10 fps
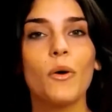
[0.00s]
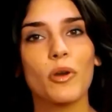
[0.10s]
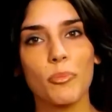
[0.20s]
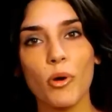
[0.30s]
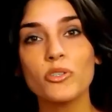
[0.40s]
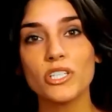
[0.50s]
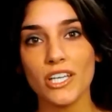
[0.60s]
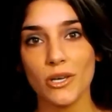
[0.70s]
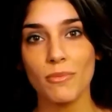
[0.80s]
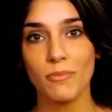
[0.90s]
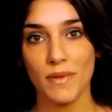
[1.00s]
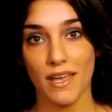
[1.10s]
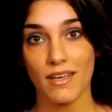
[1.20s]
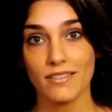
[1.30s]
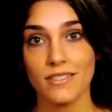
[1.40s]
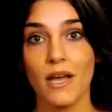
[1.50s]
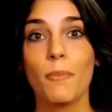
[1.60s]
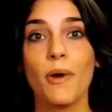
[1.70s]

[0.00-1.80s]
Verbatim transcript: when approaching human beings,